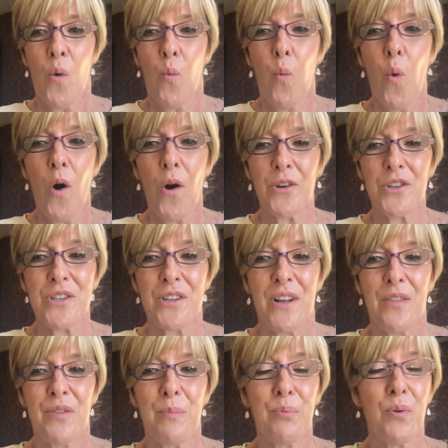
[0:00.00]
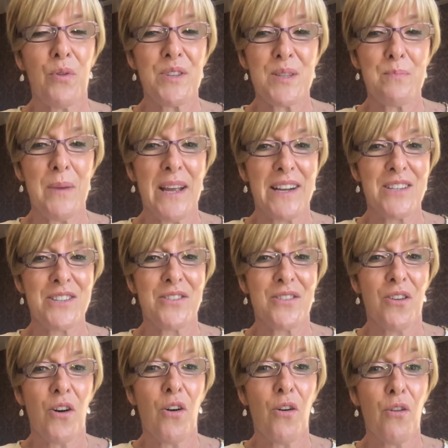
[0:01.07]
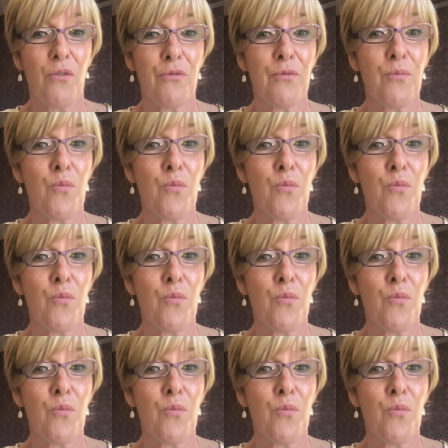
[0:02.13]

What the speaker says: what the prospect of